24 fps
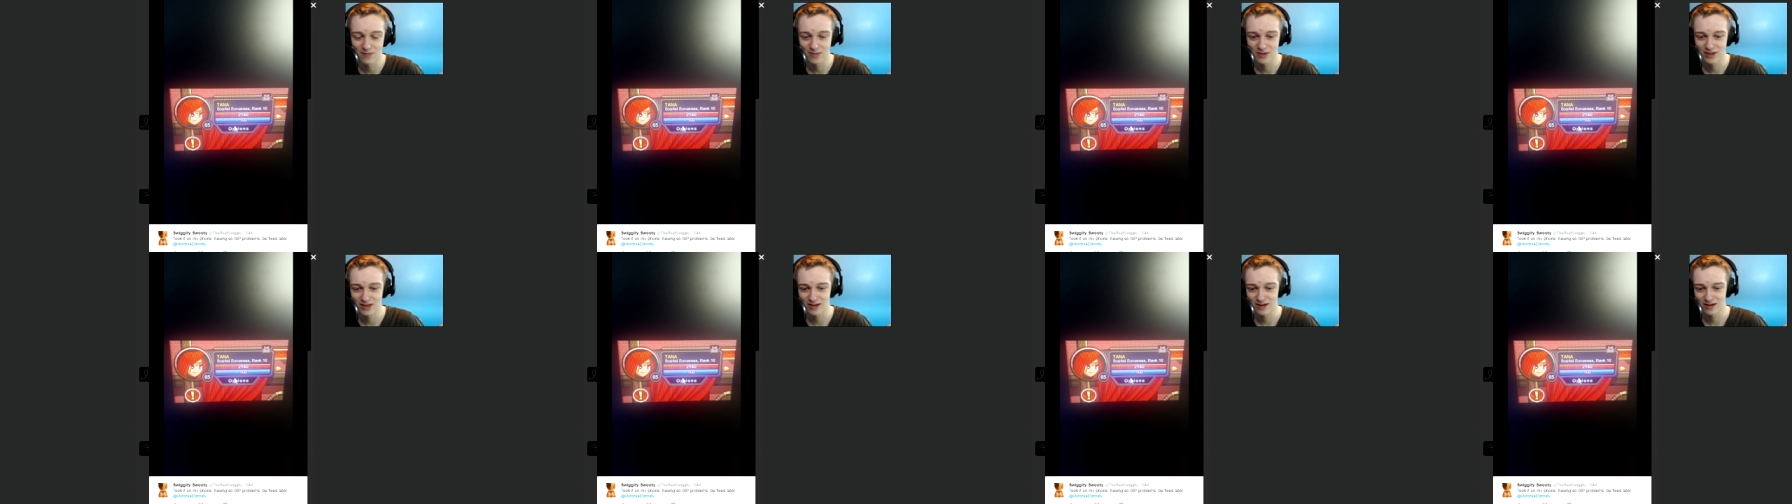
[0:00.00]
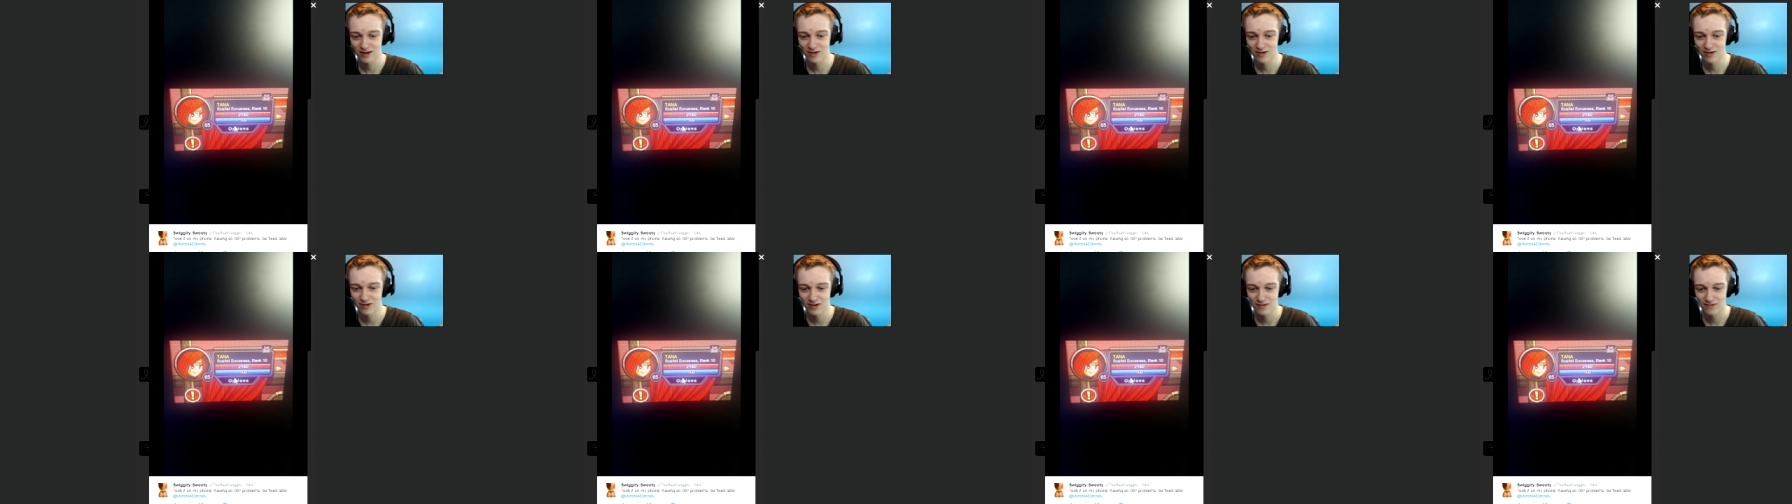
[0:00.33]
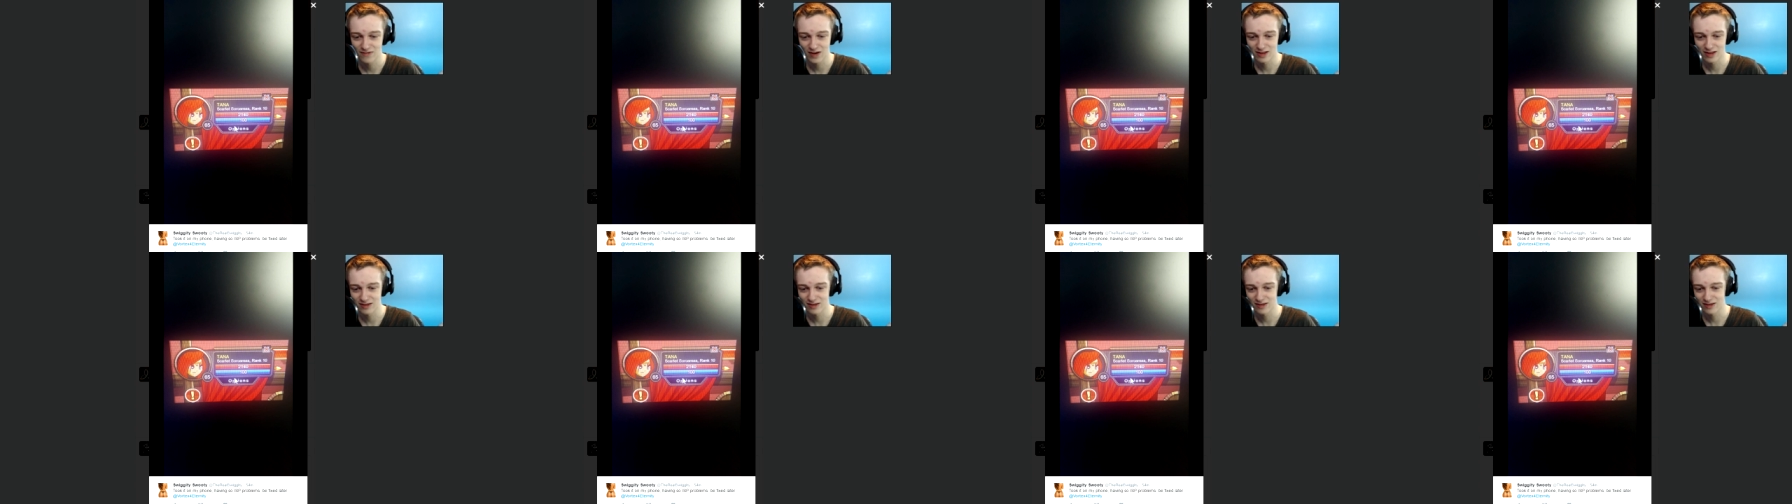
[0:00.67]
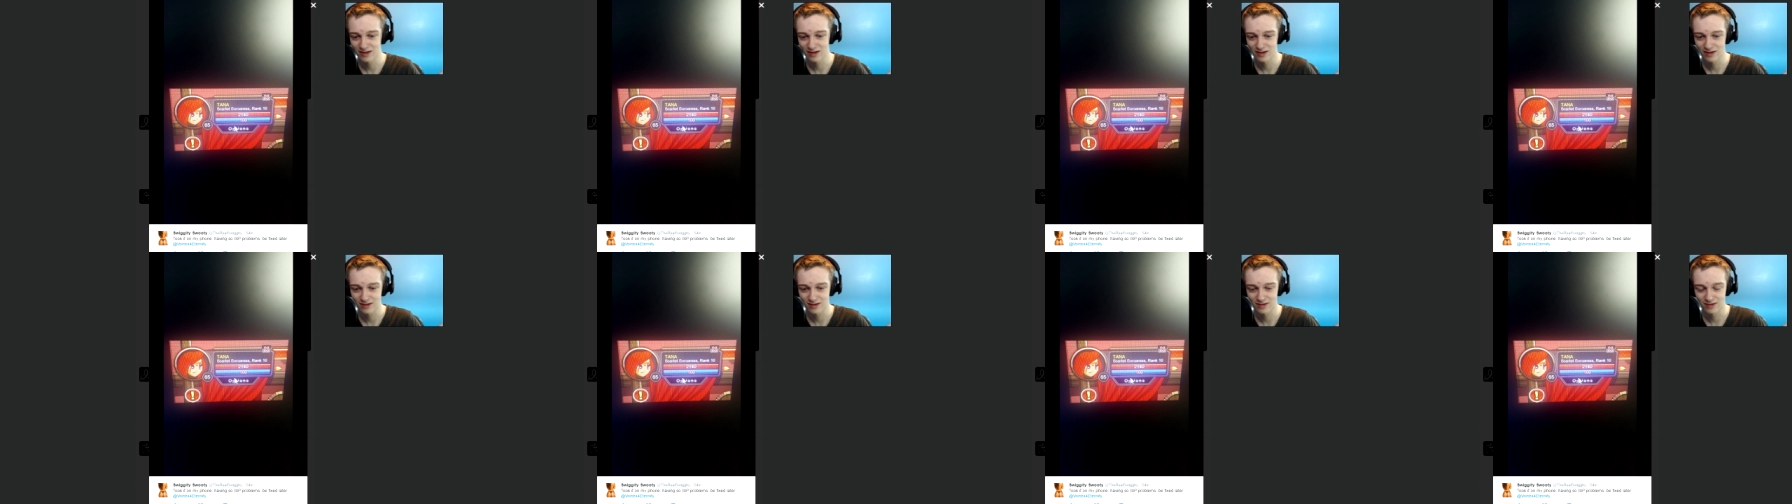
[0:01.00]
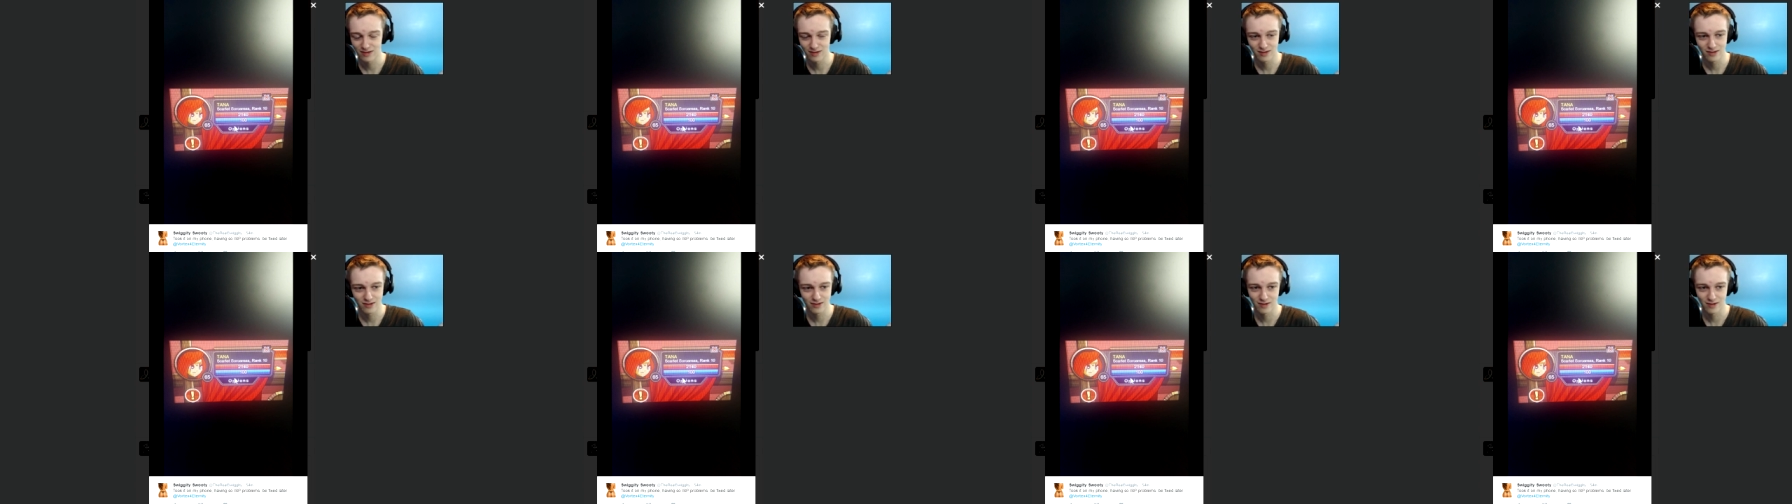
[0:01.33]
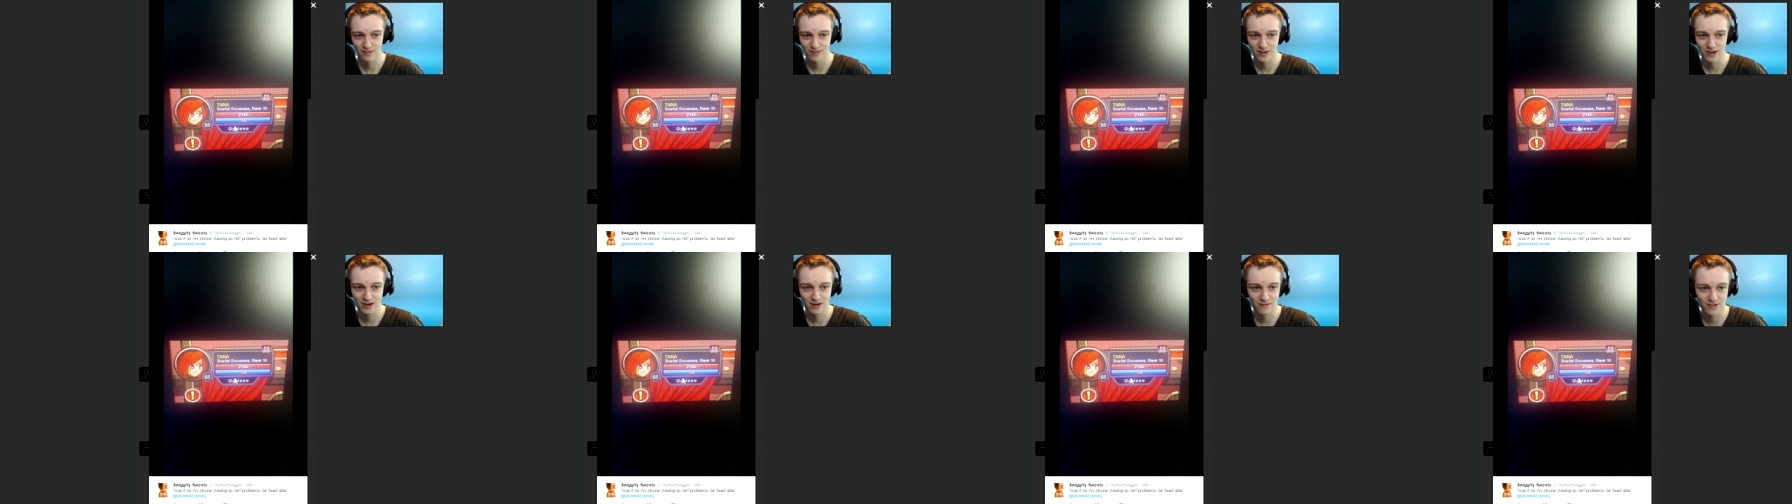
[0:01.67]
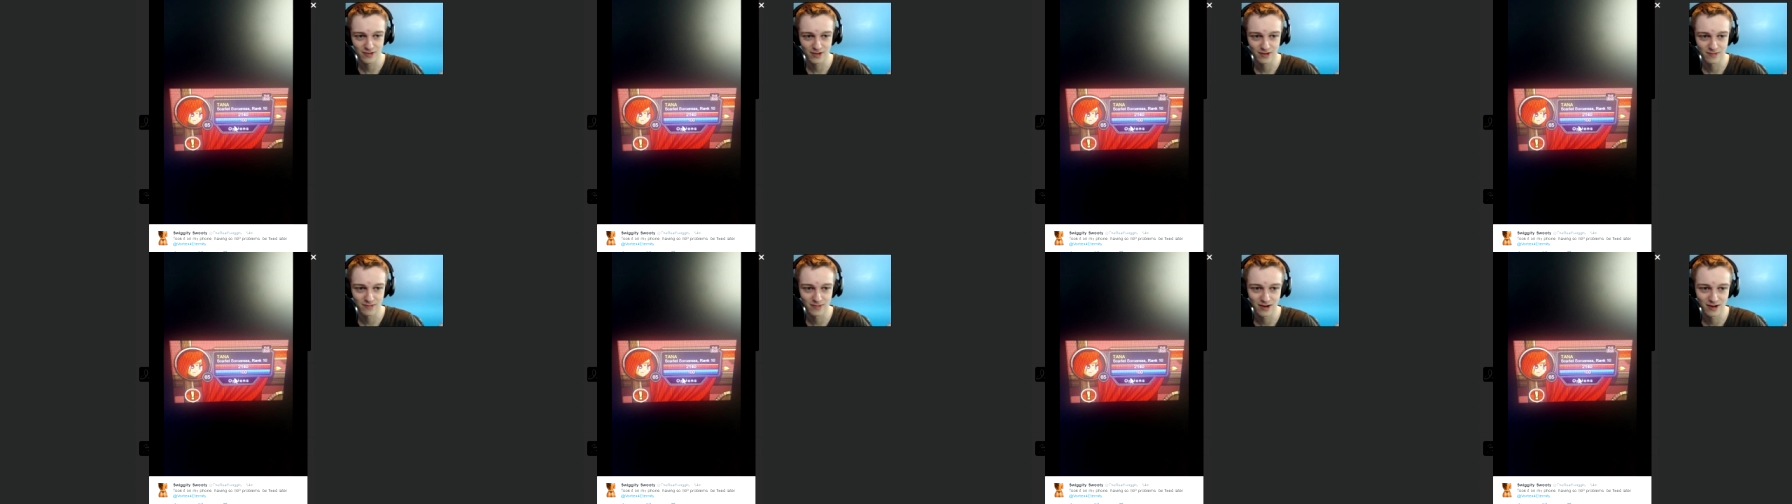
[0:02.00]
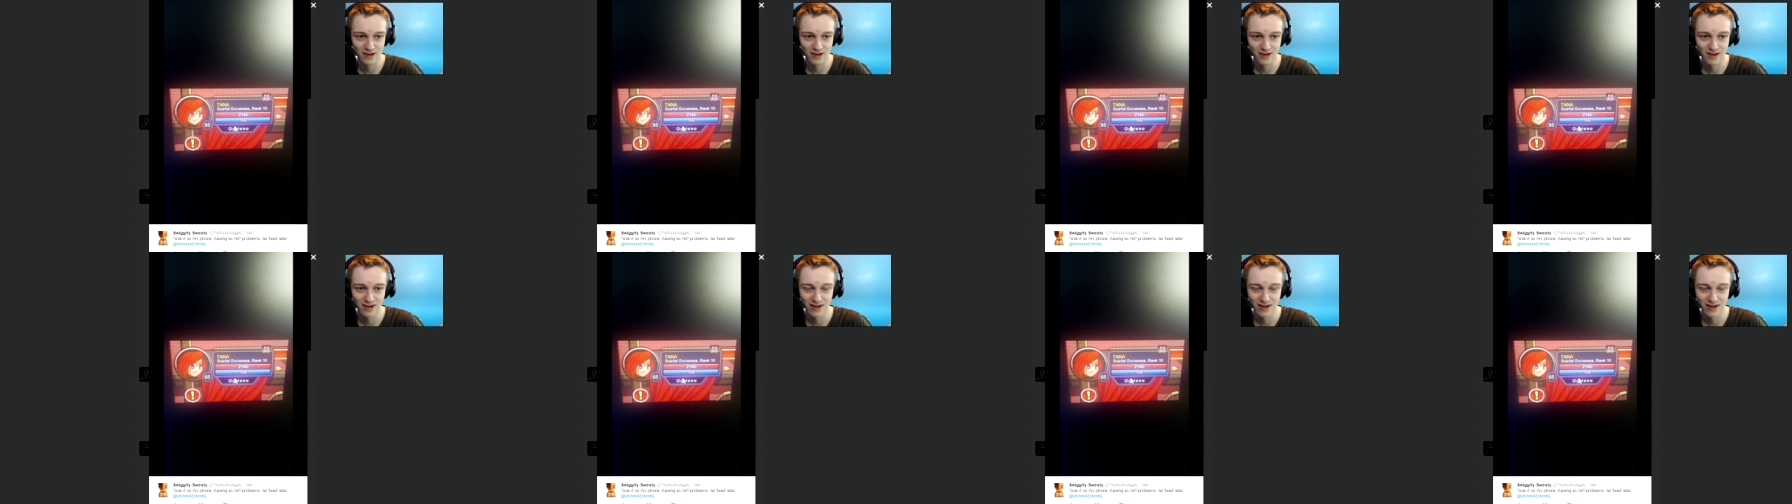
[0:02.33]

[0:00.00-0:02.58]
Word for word: but the current event, the something of something,